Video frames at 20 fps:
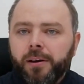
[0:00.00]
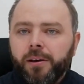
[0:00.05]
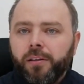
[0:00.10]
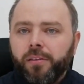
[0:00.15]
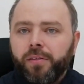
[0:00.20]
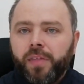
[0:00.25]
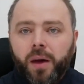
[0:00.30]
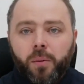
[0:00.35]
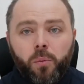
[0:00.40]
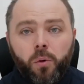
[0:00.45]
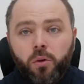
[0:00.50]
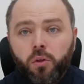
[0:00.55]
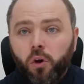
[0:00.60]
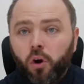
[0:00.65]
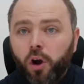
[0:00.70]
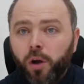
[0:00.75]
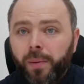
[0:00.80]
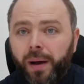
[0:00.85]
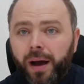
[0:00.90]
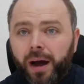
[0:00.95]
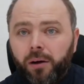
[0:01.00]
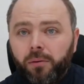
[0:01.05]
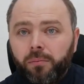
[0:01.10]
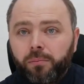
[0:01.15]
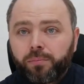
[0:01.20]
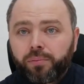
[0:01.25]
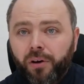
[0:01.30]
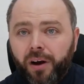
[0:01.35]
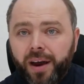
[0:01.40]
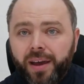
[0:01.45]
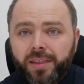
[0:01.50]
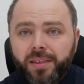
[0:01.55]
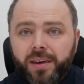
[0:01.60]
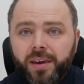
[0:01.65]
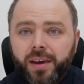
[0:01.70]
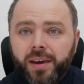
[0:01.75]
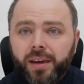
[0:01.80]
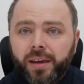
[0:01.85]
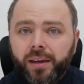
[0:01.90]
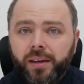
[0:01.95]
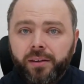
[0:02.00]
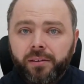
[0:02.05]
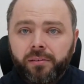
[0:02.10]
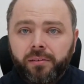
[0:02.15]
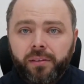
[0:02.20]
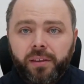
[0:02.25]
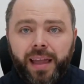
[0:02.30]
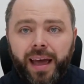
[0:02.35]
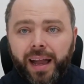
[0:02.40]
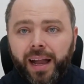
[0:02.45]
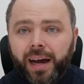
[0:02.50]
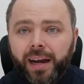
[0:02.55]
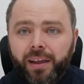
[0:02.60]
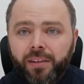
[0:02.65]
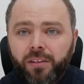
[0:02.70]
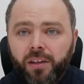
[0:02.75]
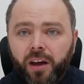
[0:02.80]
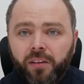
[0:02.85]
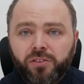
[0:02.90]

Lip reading: Then we'll talk about pricing and that kind of stuff,